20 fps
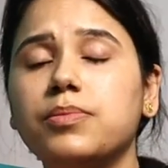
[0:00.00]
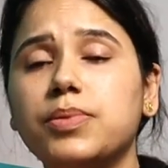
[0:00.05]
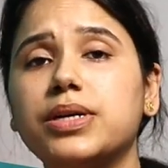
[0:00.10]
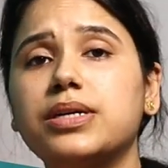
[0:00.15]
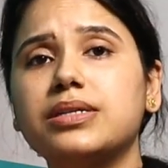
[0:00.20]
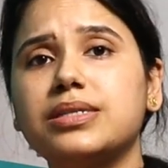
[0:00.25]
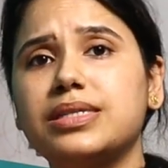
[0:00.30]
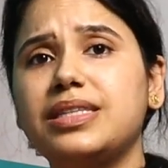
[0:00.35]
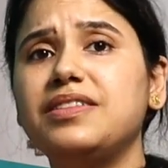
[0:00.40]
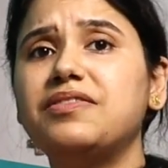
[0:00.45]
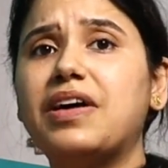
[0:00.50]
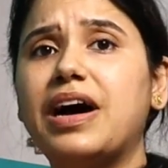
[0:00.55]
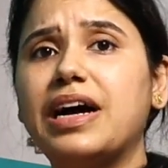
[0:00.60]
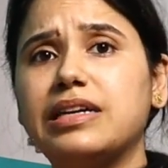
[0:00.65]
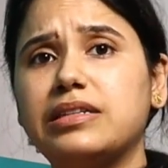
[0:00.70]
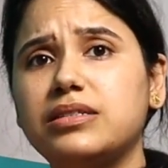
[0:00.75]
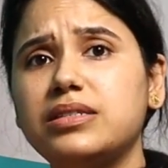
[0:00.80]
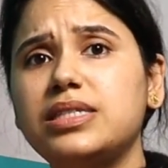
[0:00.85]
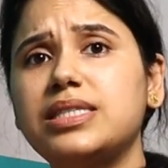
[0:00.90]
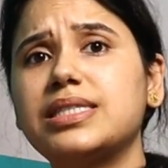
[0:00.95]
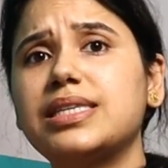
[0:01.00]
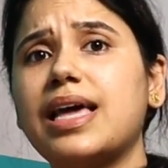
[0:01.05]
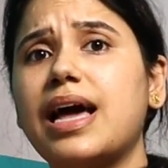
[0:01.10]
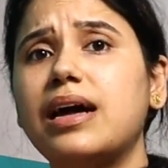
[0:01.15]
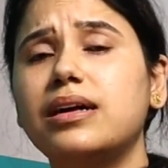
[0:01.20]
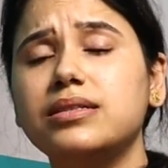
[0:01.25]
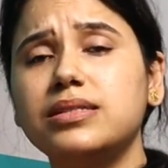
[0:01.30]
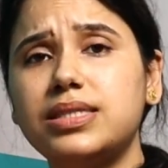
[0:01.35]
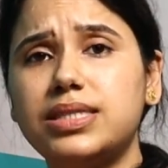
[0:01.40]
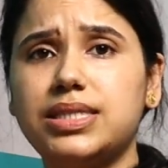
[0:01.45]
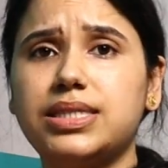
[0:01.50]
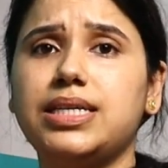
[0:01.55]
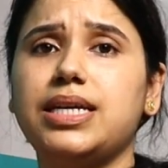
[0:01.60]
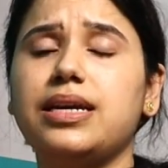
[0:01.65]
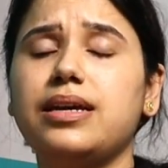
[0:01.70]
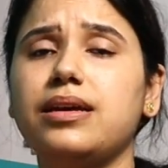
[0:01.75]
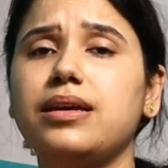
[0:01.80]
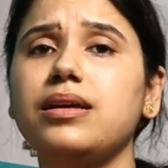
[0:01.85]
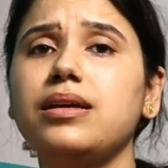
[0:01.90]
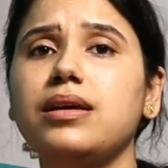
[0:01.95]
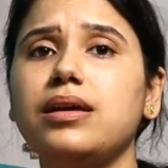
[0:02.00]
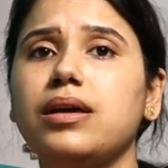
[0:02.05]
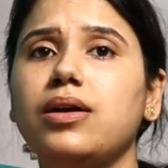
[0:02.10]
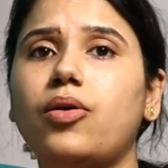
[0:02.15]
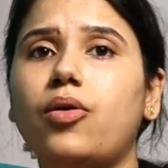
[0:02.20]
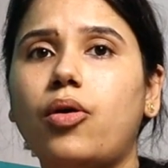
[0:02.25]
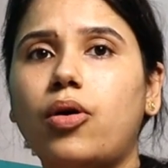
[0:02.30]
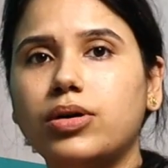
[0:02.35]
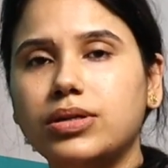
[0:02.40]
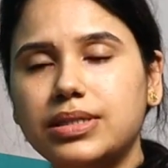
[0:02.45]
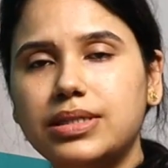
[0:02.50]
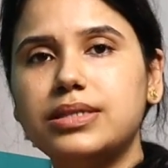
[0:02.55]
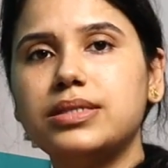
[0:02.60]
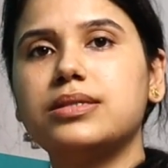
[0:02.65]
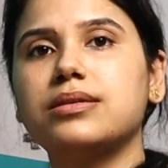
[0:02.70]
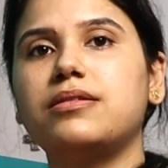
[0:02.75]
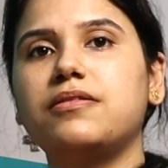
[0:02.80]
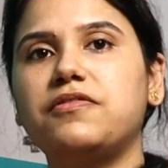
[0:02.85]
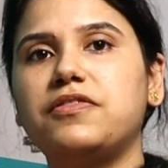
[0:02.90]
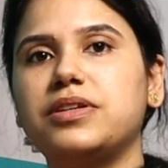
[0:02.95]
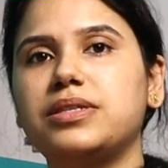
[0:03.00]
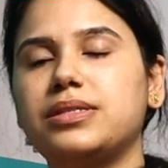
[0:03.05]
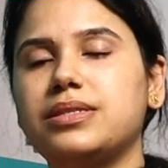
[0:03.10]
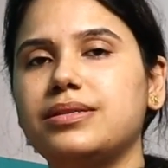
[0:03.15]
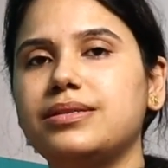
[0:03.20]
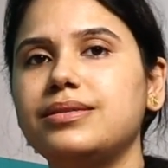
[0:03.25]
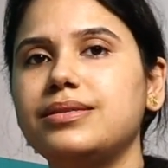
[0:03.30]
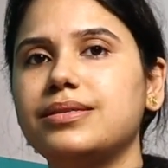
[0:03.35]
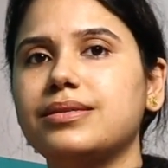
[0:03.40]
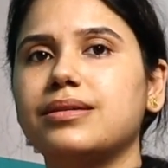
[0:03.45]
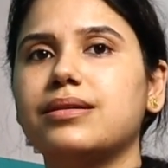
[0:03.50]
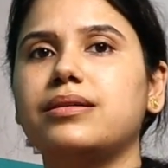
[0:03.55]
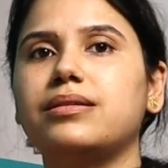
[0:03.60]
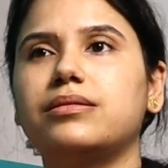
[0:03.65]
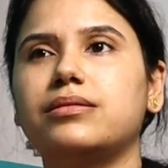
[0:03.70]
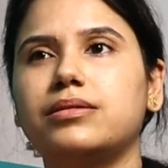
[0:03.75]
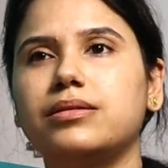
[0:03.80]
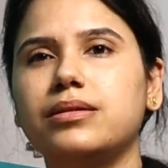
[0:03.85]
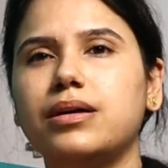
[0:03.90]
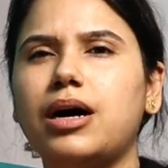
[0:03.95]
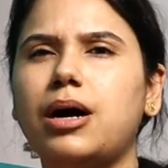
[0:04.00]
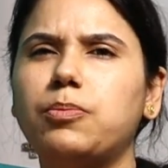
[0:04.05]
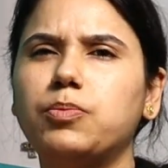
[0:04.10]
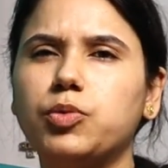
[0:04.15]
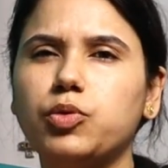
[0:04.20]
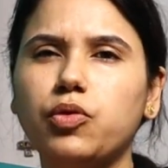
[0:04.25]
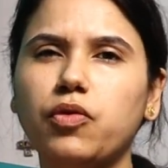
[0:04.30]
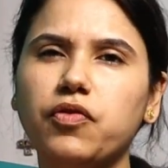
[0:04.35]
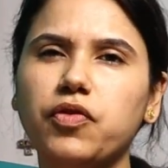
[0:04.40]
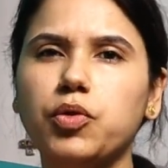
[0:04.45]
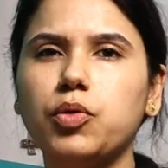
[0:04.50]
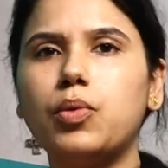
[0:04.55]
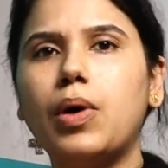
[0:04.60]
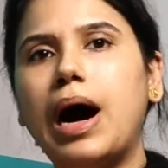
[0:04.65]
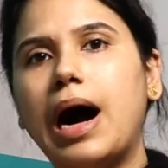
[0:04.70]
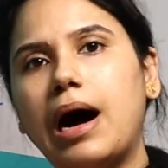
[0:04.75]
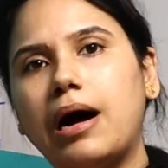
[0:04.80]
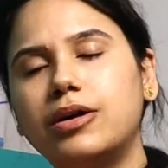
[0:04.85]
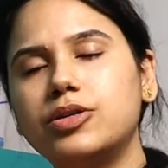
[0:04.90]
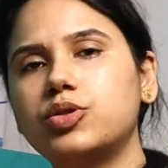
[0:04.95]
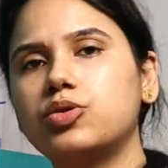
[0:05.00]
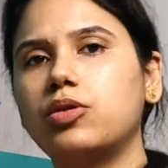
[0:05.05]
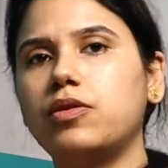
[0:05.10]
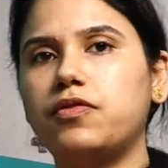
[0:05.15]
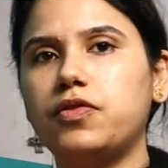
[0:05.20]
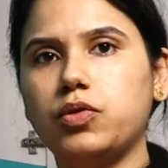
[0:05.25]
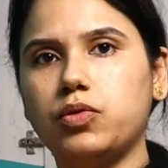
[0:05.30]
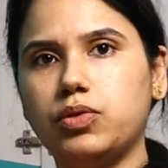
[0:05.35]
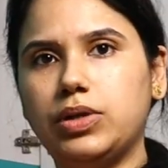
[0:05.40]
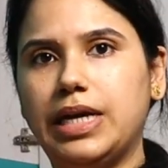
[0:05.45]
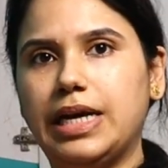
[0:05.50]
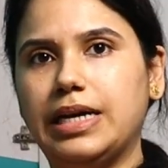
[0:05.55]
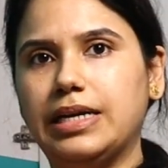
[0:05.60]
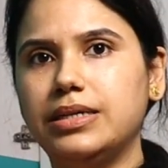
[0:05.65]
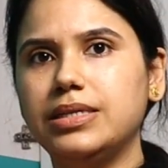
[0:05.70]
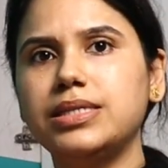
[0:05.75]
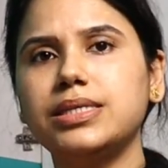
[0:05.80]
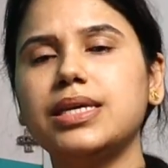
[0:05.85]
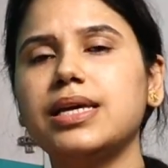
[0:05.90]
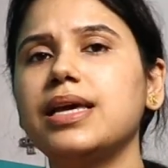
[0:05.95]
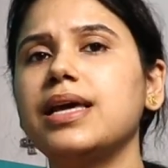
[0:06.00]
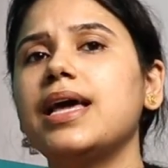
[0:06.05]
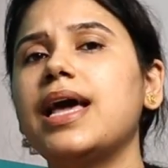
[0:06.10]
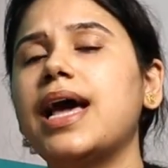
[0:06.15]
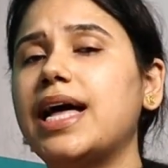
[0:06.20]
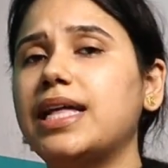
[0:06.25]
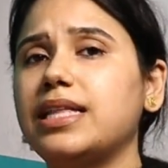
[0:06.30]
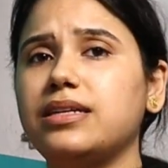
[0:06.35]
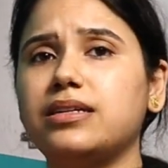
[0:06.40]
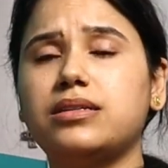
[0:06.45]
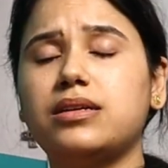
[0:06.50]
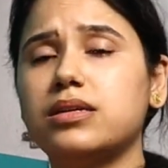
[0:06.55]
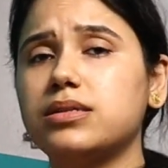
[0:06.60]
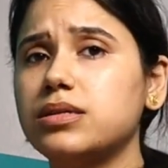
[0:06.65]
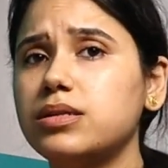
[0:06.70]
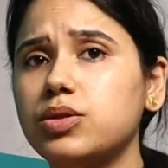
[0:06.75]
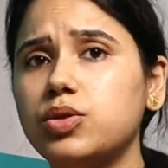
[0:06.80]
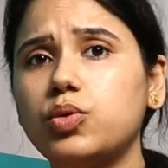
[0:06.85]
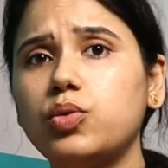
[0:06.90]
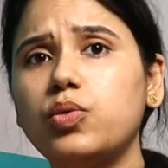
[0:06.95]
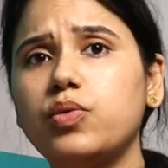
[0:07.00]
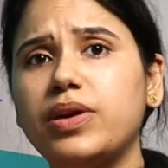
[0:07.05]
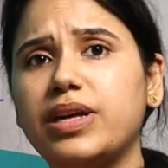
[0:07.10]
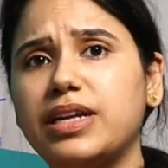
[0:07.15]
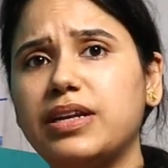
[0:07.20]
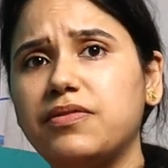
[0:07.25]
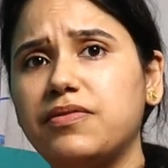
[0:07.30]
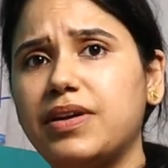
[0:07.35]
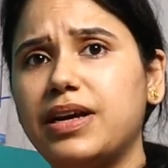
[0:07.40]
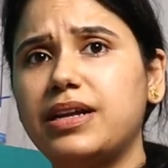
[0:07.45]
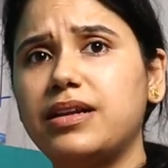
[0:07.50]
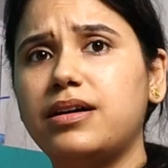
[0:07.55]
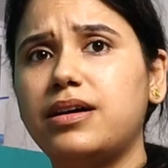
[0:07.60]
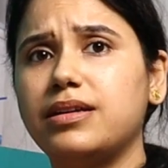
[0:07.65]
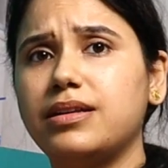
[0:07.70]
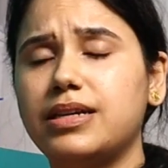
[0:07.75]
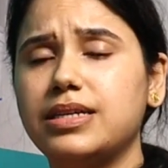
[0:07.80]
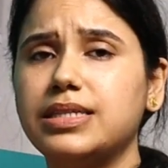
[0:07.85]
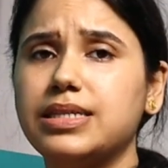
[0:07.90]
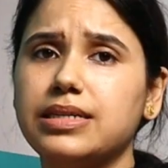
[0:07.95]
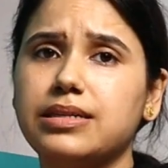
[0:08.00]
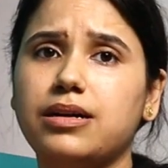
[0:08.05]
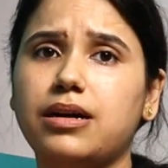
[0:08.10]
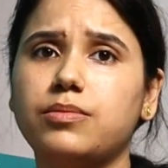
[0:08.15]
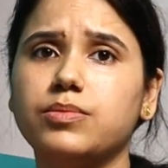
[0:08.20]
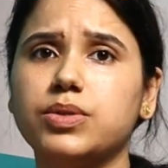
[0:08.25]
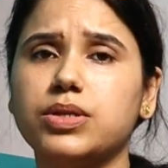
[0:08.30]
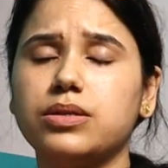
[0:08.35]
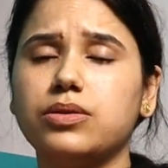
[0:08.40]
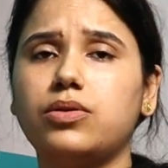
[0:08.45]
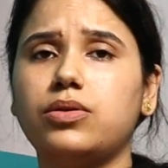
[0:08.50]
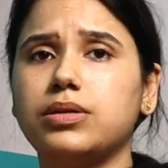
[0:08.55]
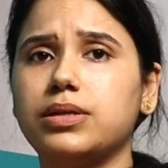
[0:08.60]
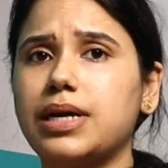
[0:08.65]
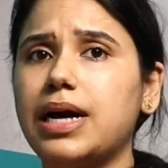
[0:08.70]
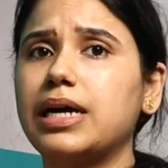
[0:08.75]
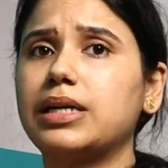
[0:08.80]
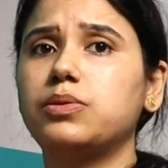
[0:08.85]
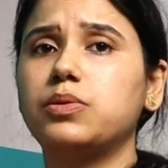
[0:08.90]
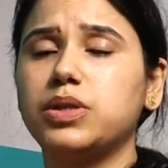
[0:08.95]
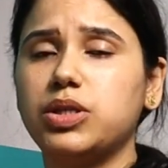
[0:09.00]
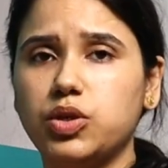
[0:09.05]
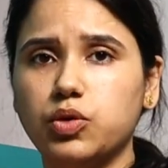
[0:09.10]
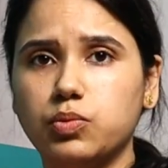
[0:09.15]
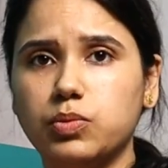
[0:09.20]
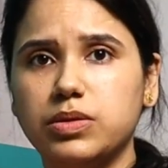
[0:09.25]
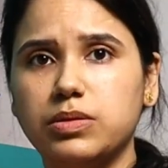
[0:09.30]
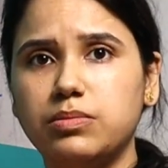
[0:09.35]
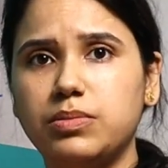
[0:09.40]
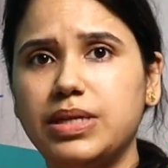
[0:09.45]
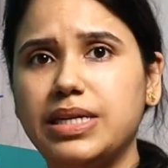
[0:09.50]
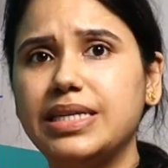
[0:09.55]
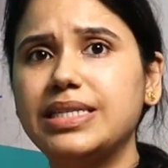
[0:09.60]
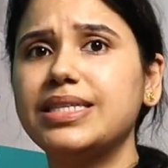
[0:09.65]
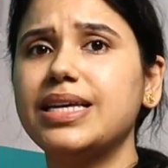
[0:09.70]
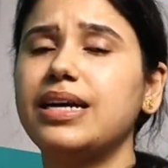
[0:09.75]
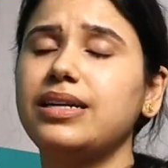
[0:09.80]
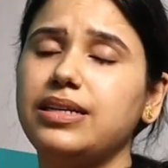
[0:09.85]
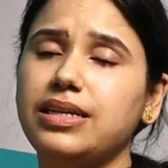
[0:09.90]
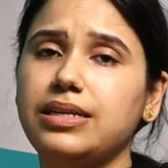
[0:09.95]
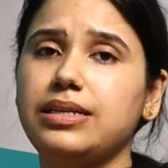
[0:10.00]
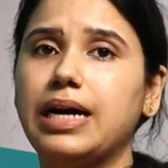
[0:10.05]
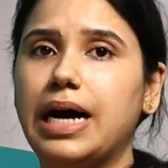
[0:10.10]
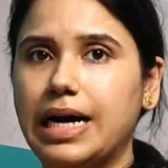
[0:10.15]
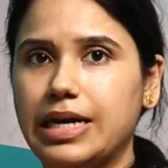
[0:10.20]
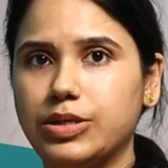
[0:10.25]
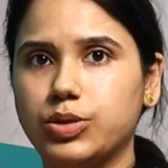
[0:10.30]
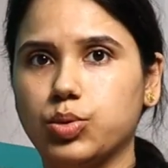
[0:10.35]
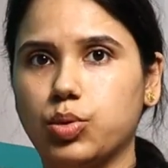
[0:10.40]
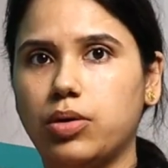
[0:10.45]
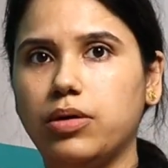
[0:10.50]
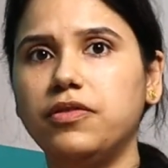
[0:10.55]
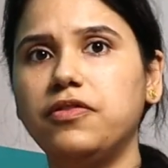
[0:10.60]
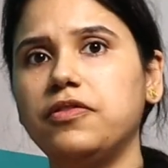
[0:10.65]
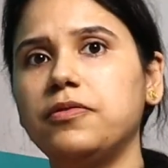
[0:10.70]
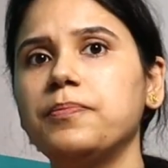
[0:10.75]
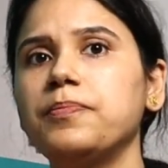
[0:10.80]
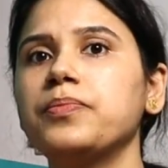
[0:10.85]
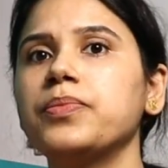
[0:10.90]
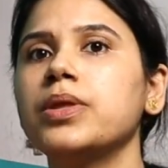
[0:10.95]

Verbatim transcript: because the virus can stay on the surfaces uh, up to few hours or few days, and it doesn't do very well unless it comes in contact with human beings, and it dies off.